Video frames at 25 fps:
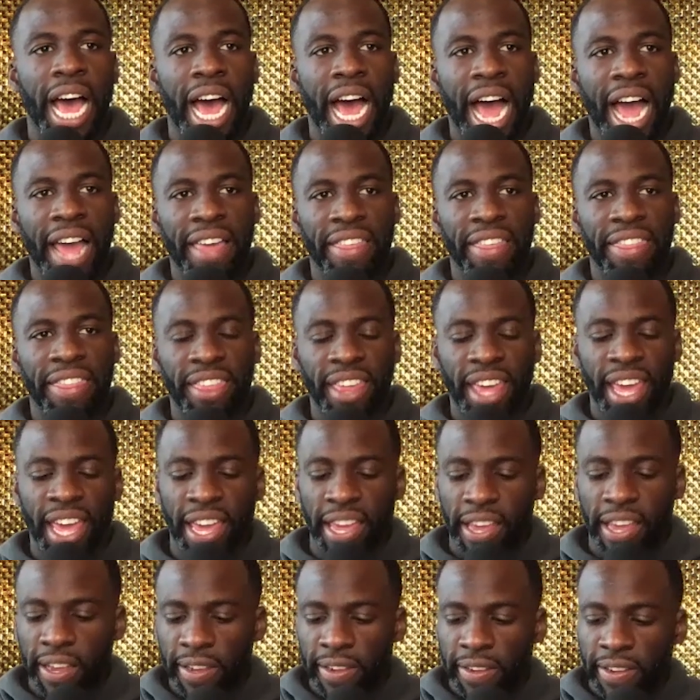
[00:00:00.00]
I
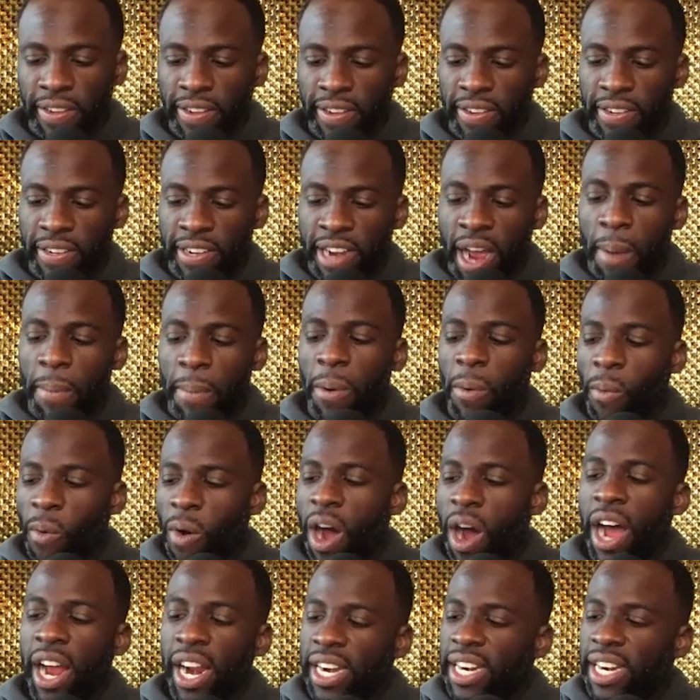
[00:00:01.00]
think, number
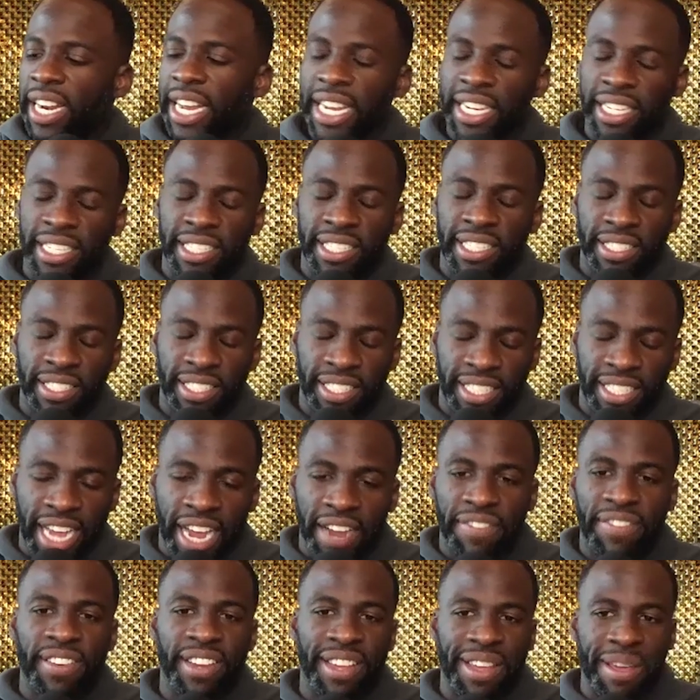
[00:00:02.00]
one, it's
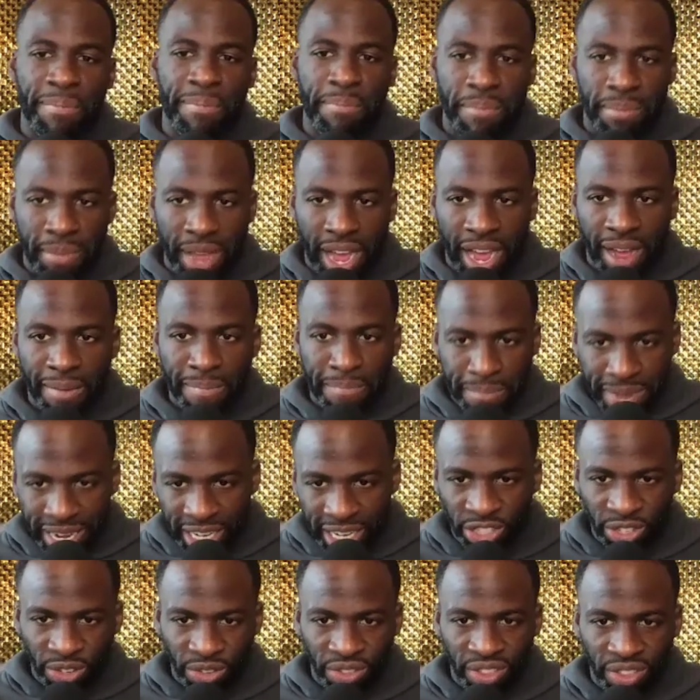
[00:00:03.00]
definitely a
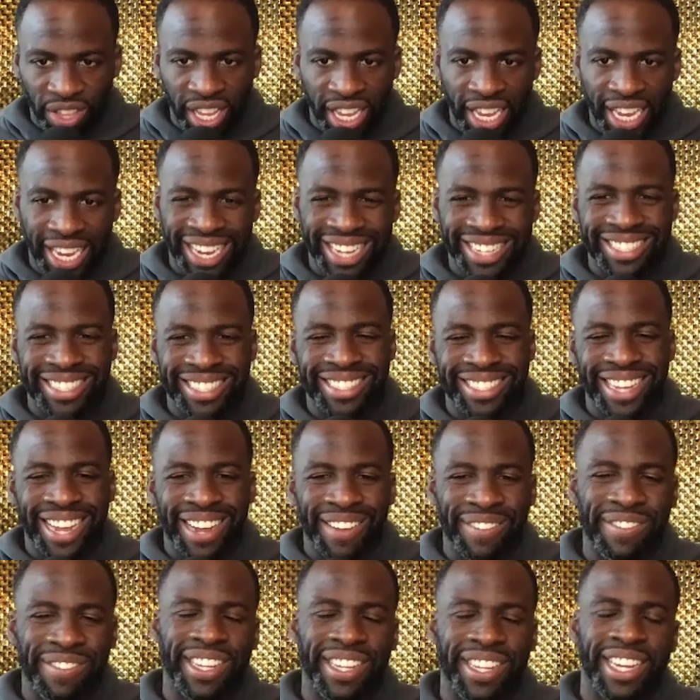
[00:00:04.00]
mental thing. It's
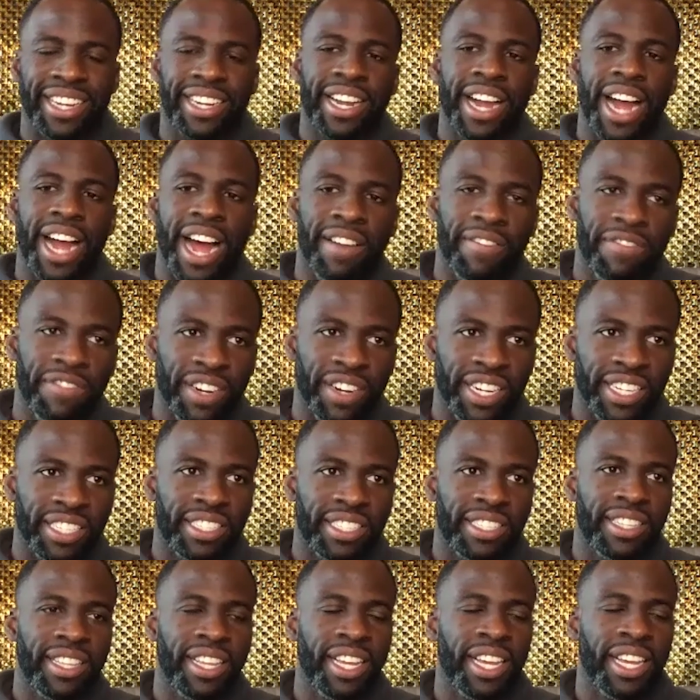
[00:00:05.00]
definitely a
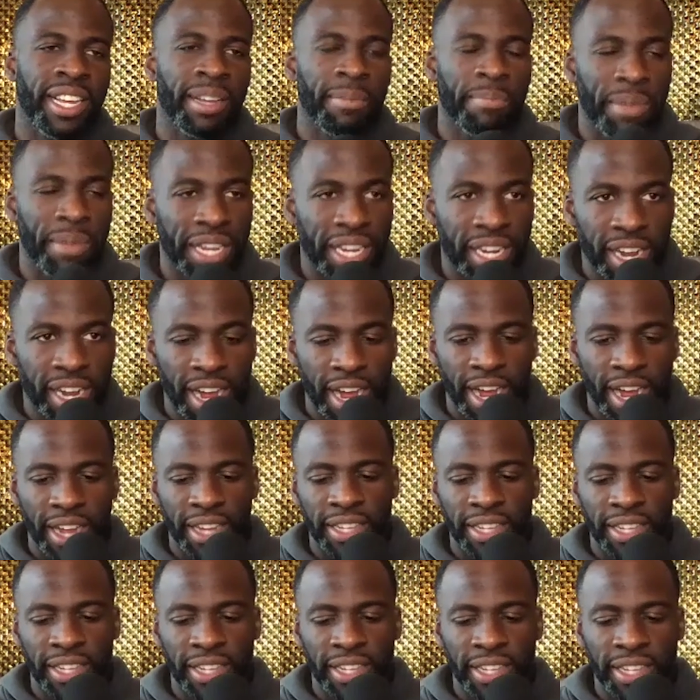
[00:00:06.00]
confidence thing.
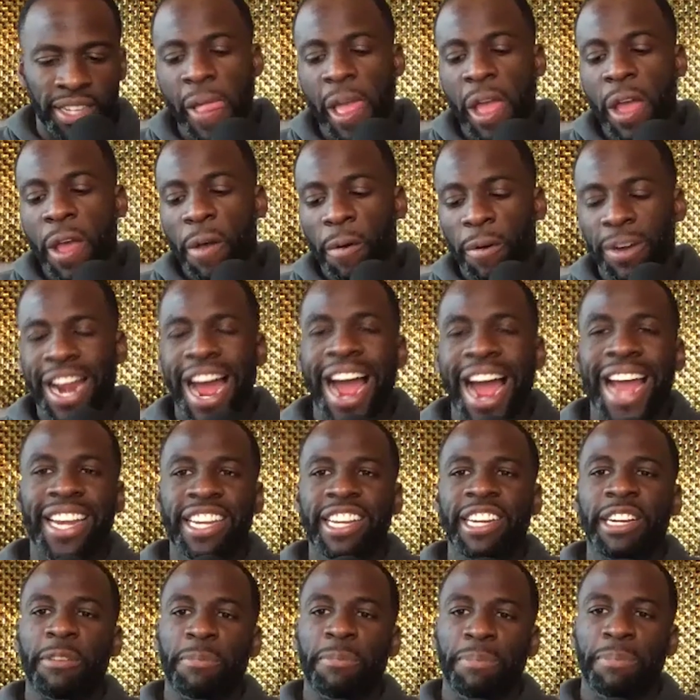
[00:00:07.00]
Because when I
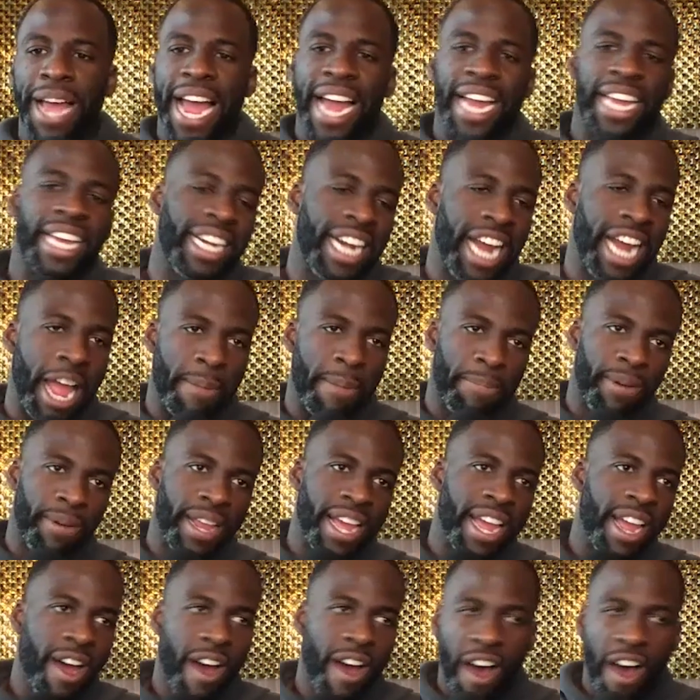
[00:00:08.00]
look back and I
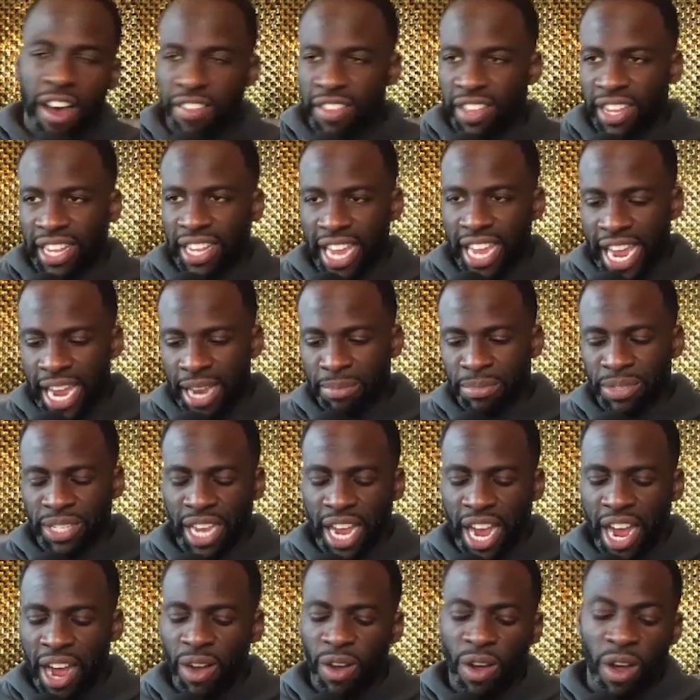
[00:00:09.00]
play all the games
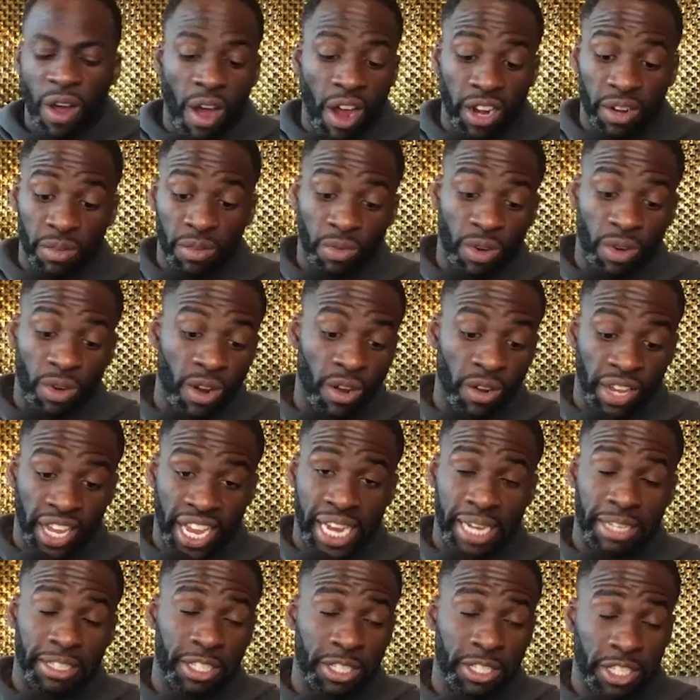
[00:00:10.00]
out, all the road
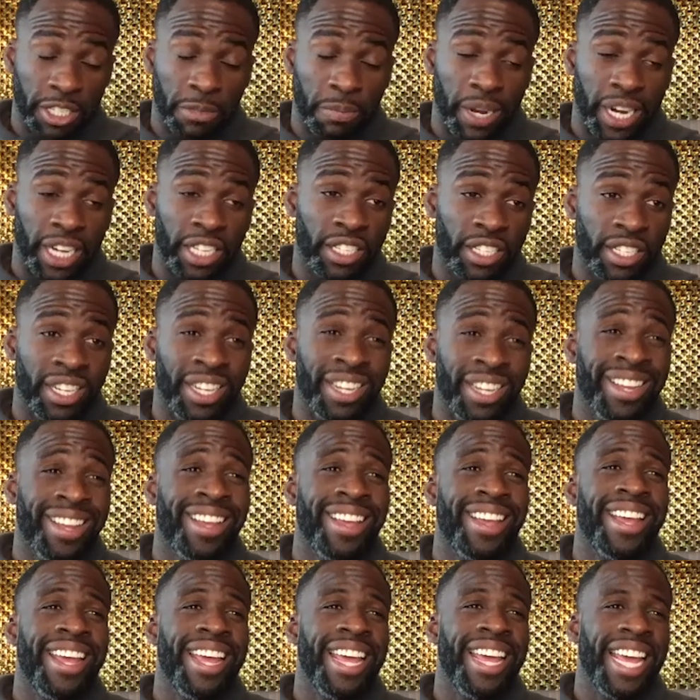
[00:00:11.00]
games especially,
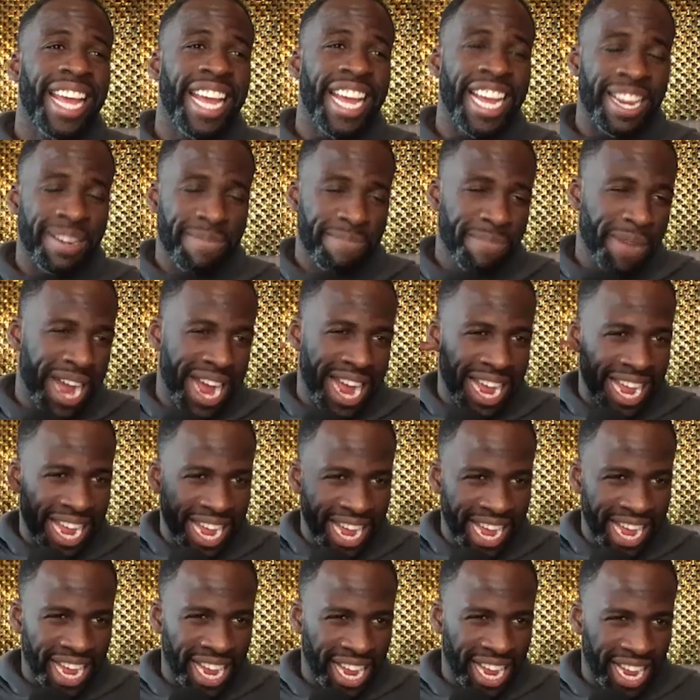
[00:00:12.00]
in my
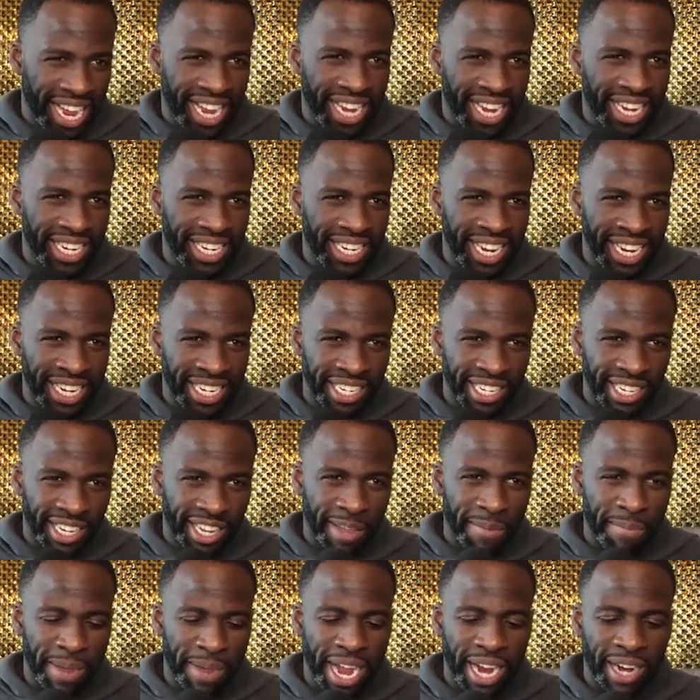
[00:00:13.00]
head and
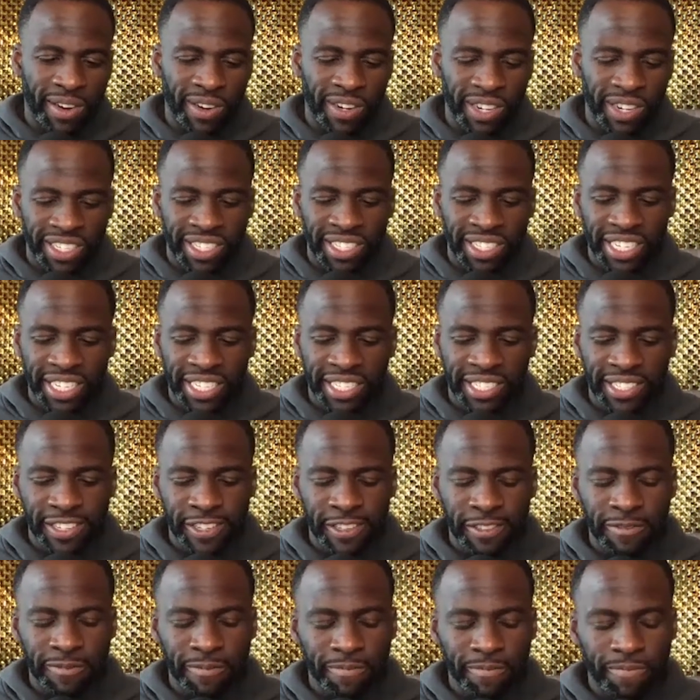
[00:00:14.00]
looking back on the season,